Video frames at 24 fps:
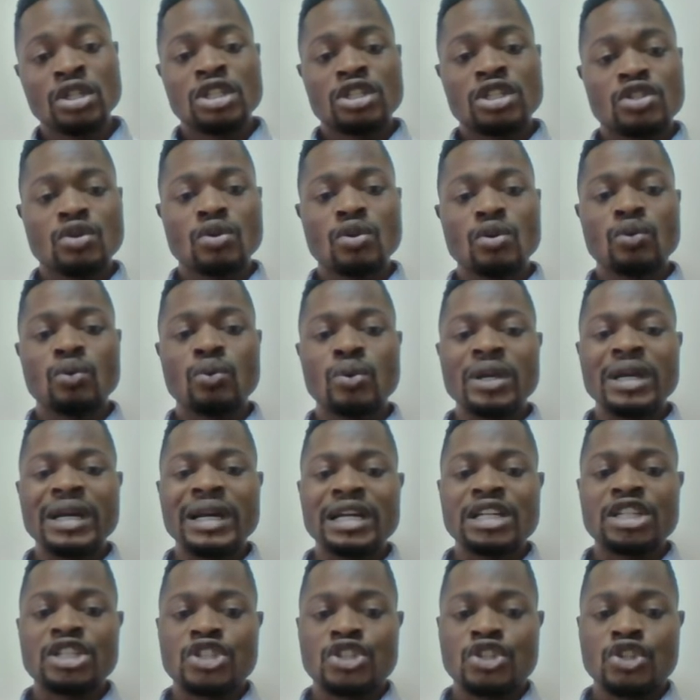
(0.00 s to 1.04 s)
So we
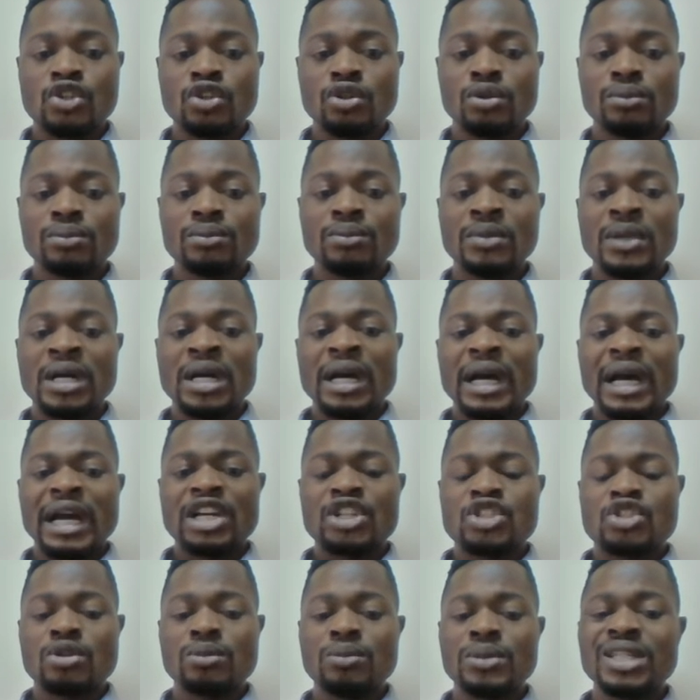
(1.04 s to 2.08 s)

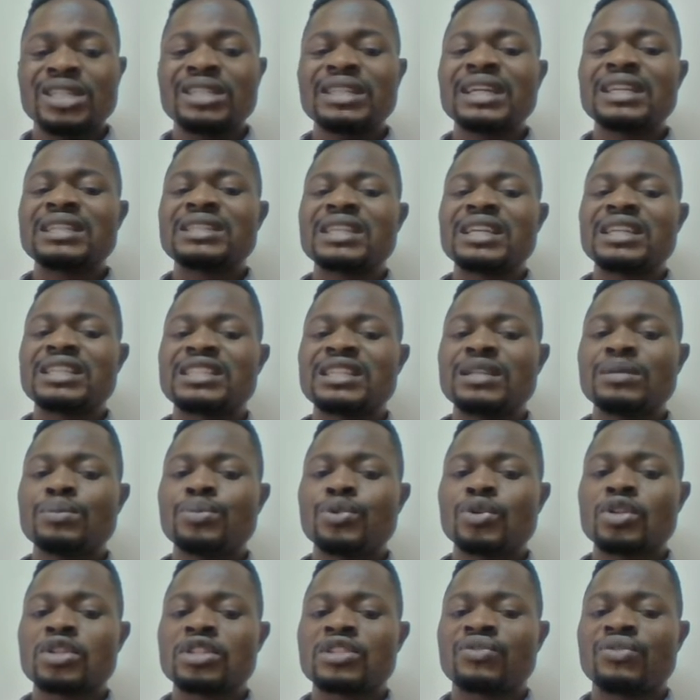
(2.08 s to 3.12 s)
assuming that 13
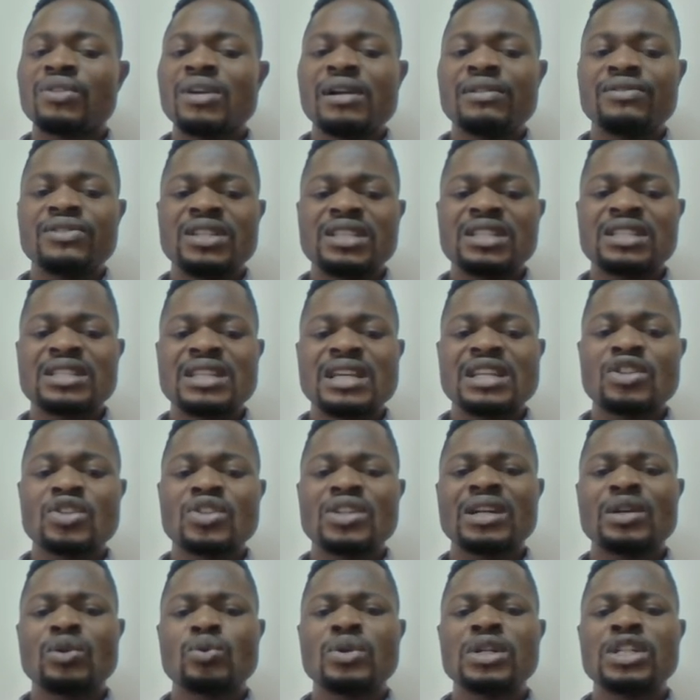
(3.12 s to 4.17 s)
plus 5, this is
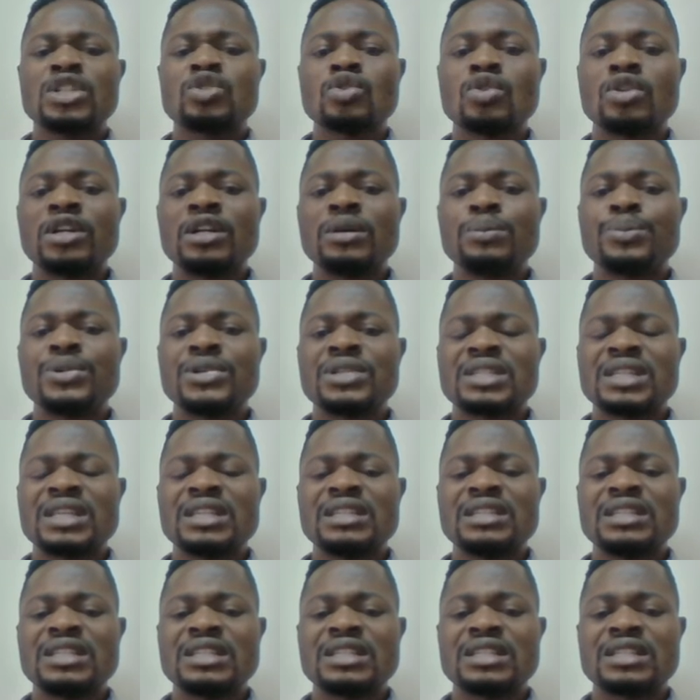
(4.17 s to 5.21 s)
another way to
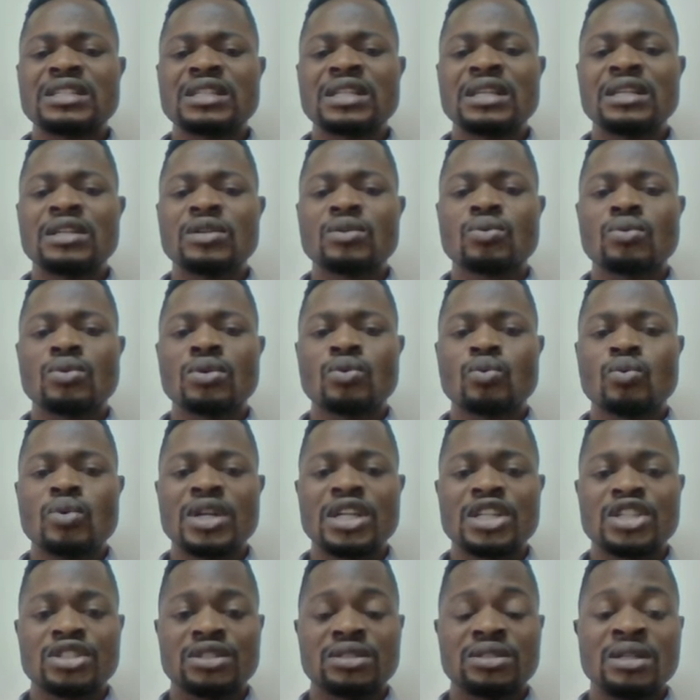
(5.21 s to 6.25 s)
represent this
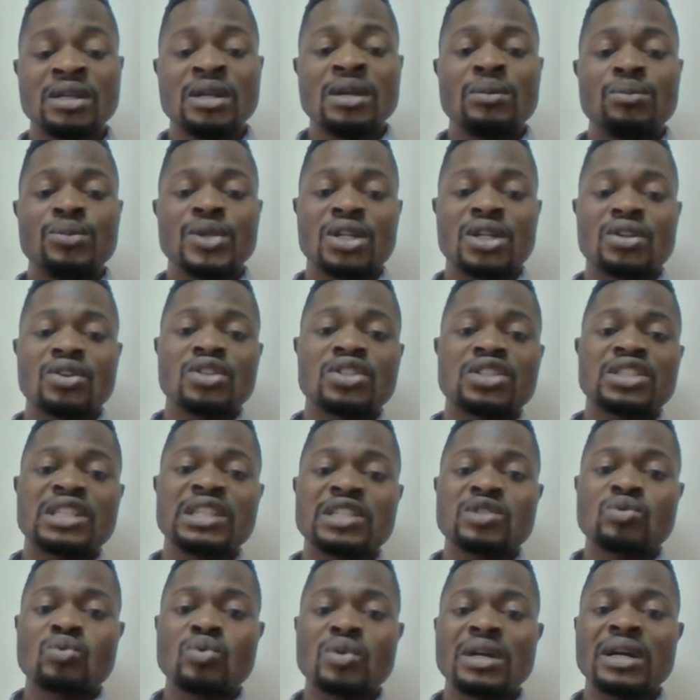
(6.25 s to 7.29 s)
equation, because
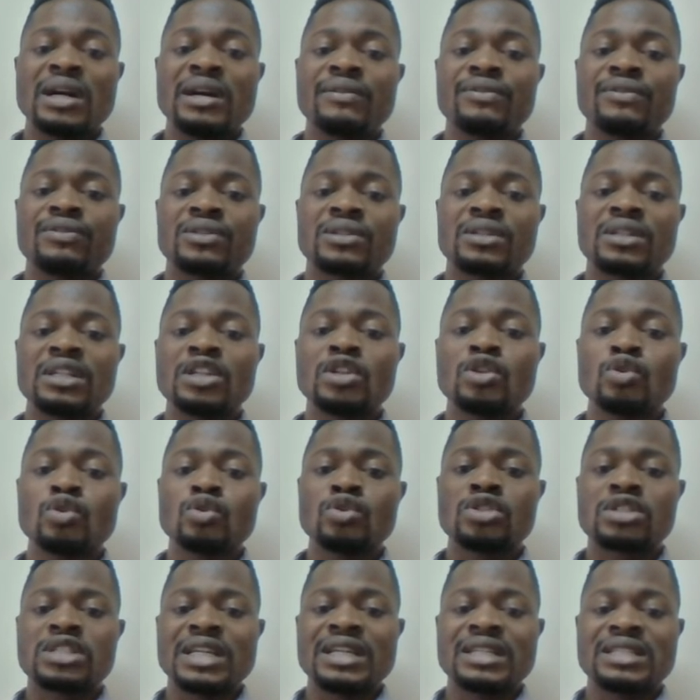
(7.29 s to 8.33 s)
since we have 3
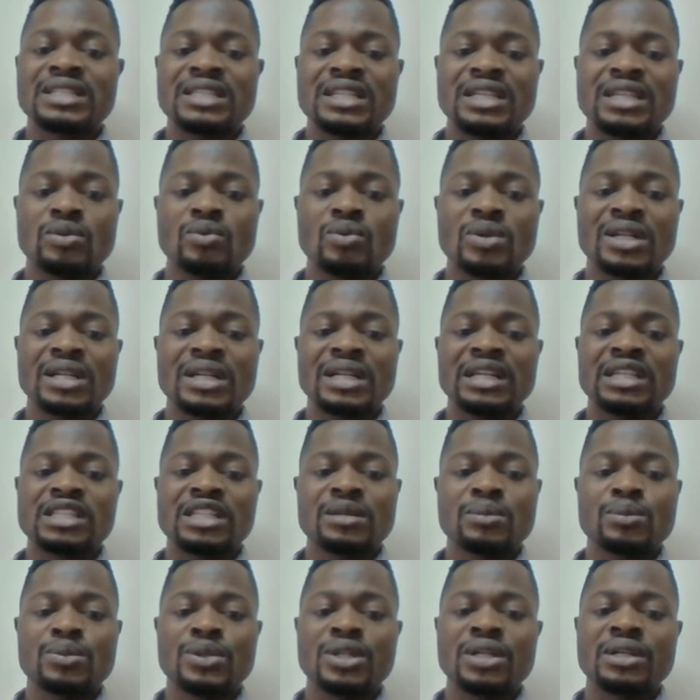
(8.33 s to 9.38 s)
root 13, we can
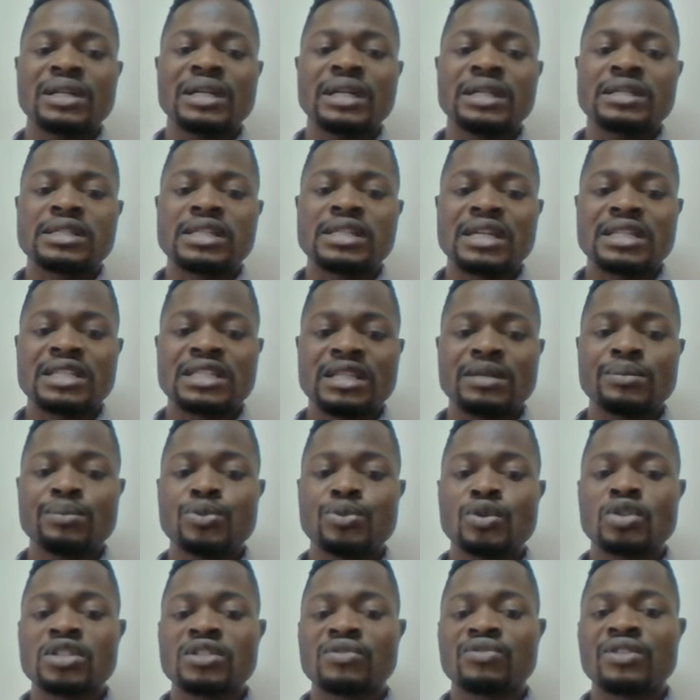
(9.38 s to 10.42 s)
simply write 13
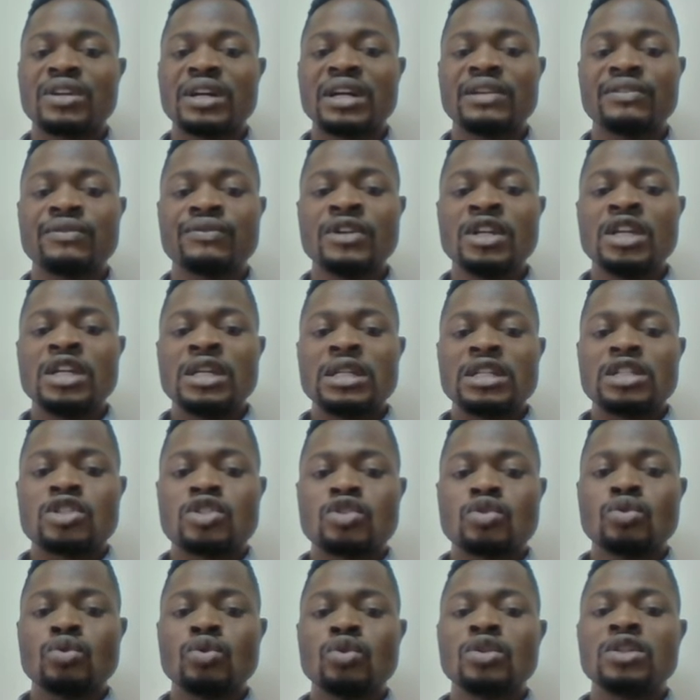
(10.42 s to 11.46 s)
plus 5,
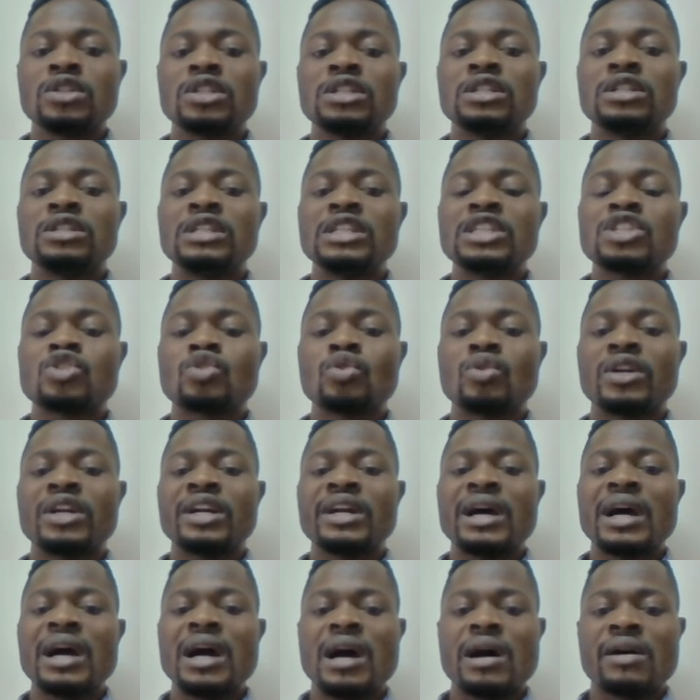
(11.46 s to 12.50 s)
2 raised to a
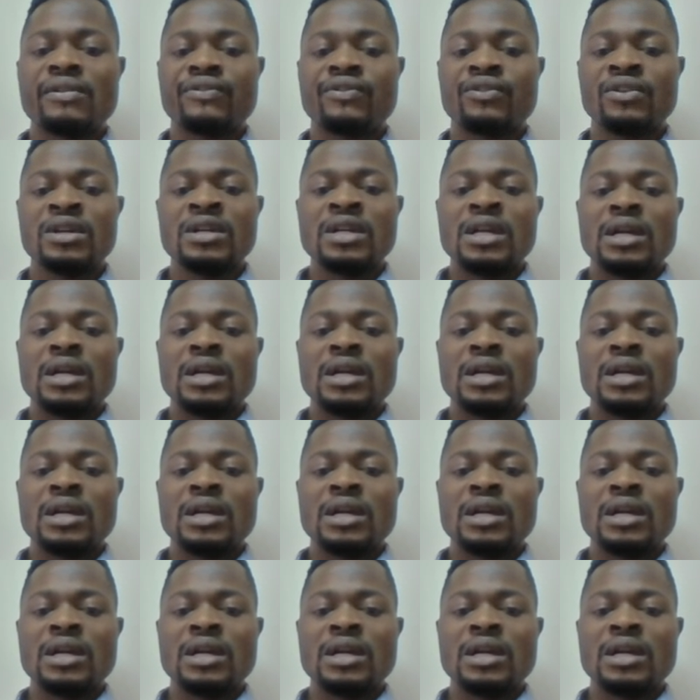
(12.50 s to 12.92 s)
half.